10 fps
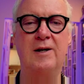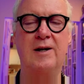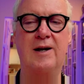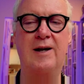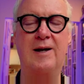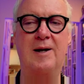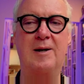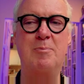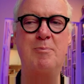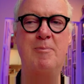
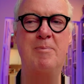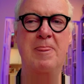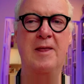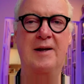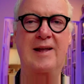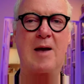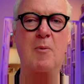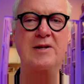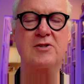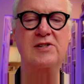can't
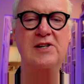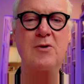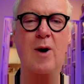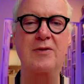wait to see you